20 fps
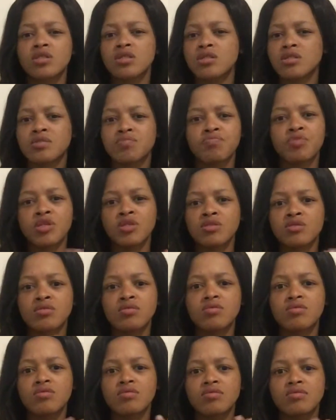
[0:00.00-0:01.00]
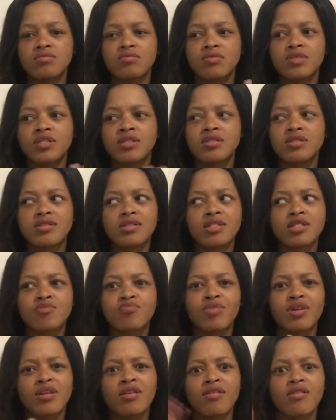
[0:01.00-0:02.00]
It's been a
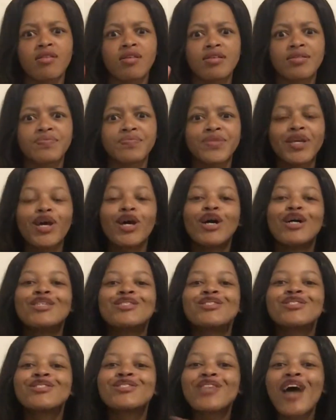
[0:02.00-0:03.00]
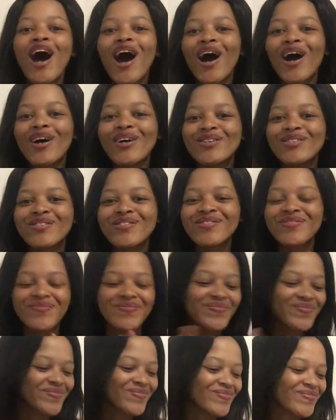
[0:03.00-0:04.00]
thing. So
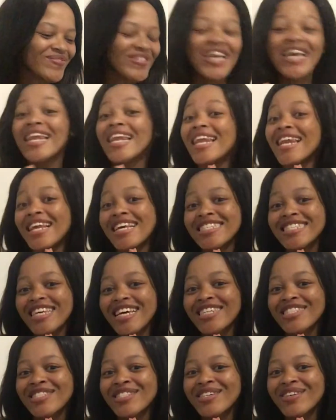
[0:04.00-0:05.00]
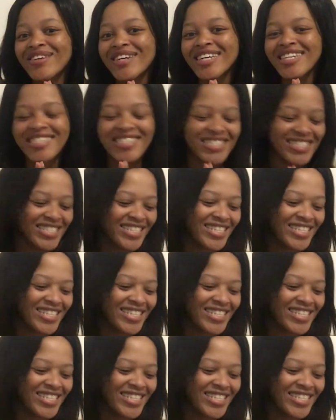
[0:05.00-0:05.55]
let's get to it.